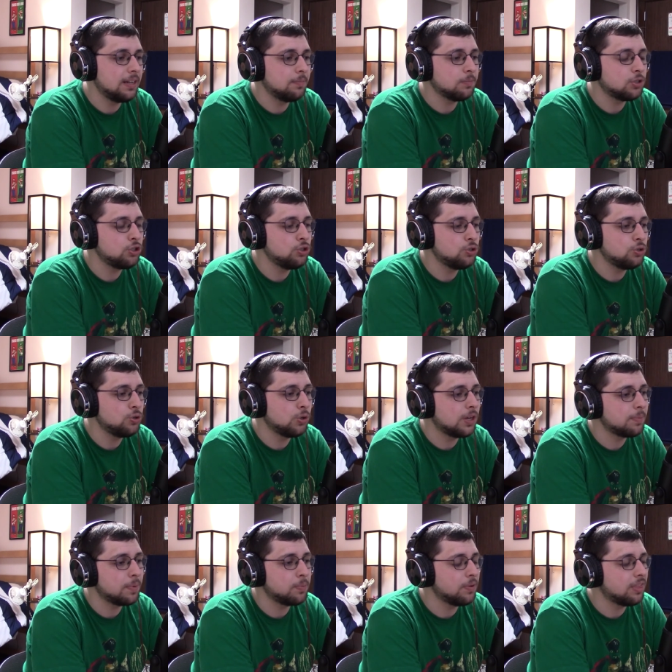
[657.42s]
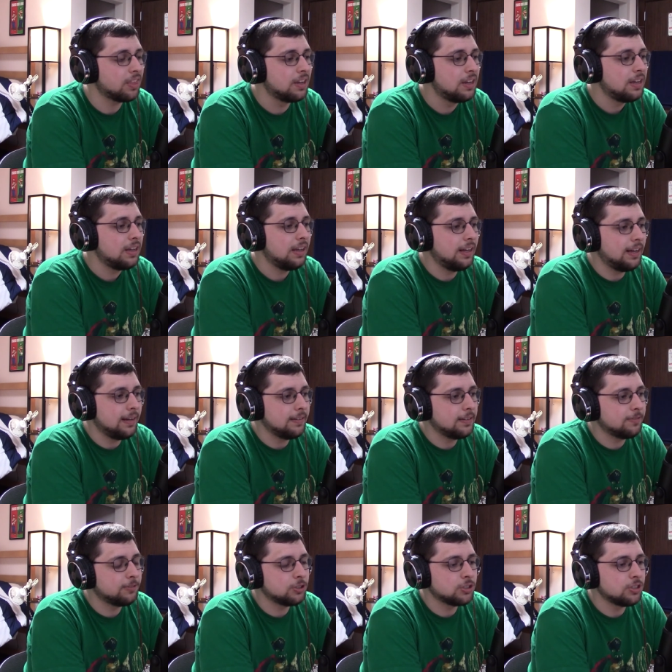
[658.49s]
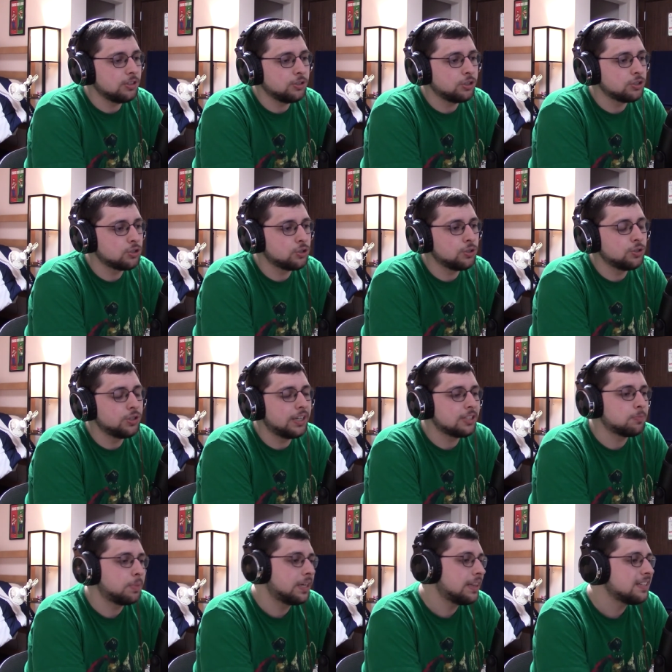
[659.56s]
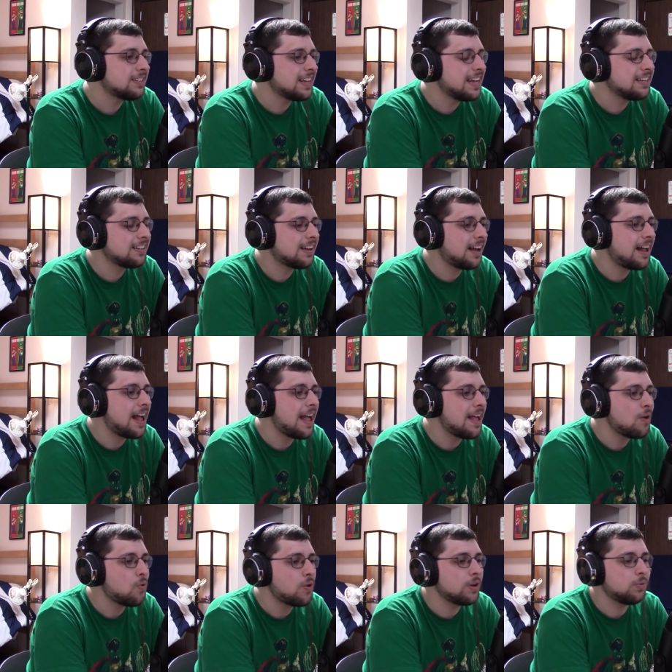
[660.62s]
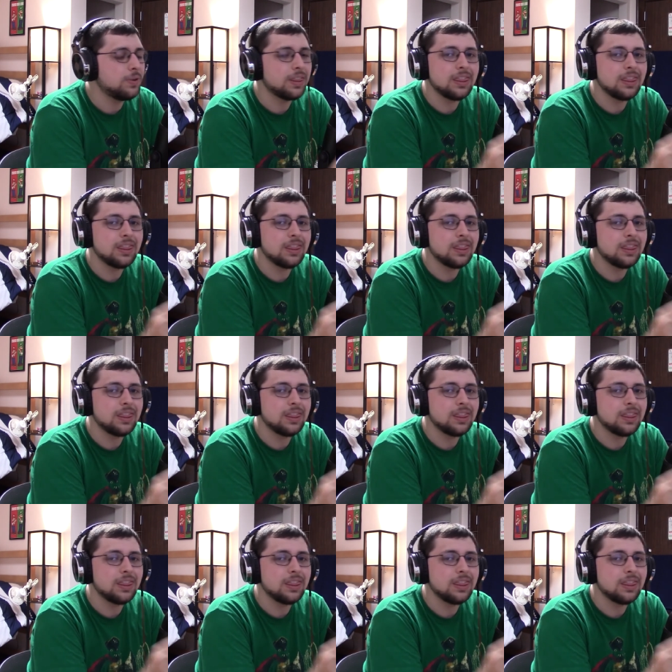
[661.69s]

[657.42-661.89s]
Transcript: to come up with different solutions to address. But in this case, I went with